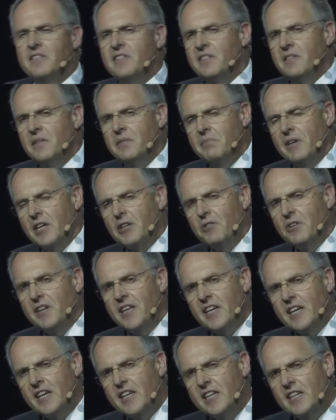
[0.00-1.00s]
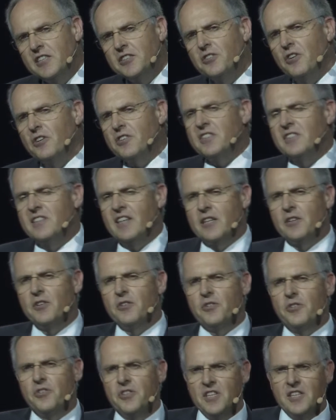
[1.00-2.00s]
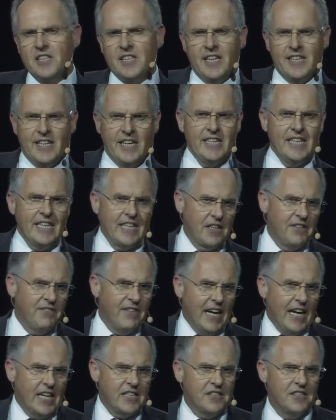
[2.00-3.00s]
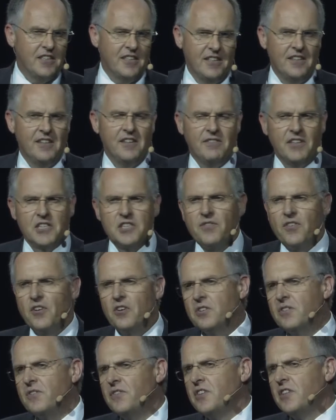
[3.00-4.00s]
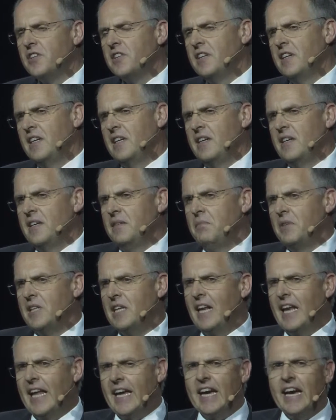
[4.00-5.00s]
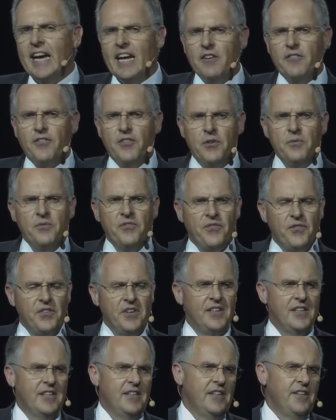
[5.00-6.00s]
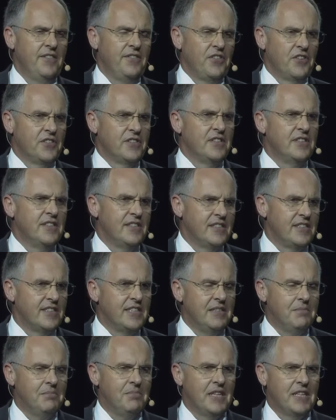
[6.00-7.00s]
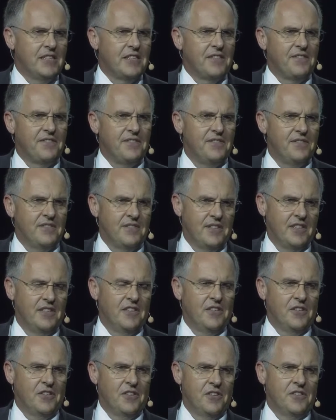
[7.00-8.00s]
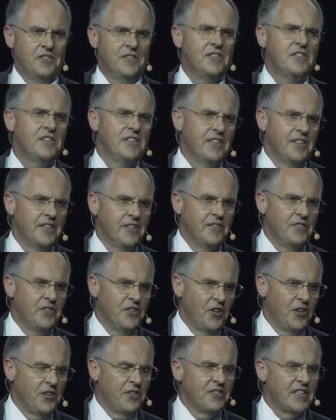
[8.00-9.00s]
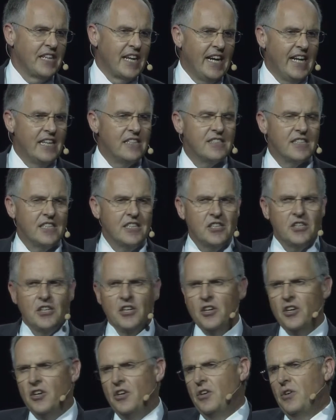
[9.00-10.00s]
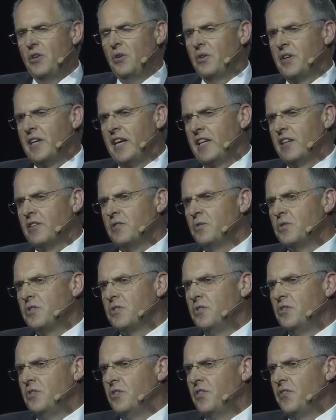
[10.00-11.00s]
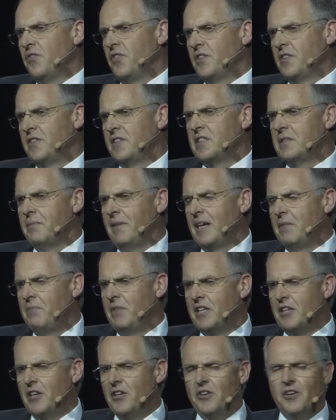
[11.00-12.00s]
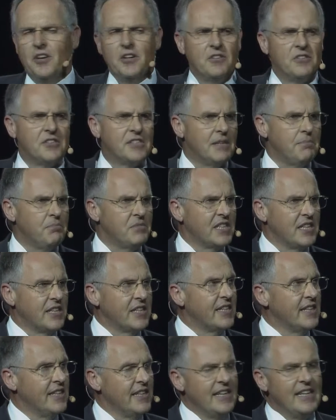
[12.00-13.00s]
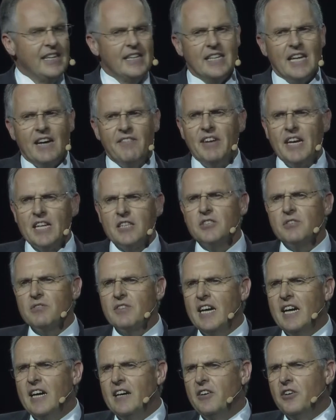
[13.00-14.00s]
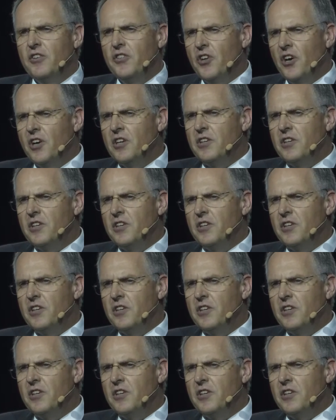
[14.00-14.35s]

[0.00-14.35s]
All of that fits into a Crafter, and there's one derivative that Mr. Oxen talked about, the L5 as we call it, 7.39 meters long and a height of 2.79 meters.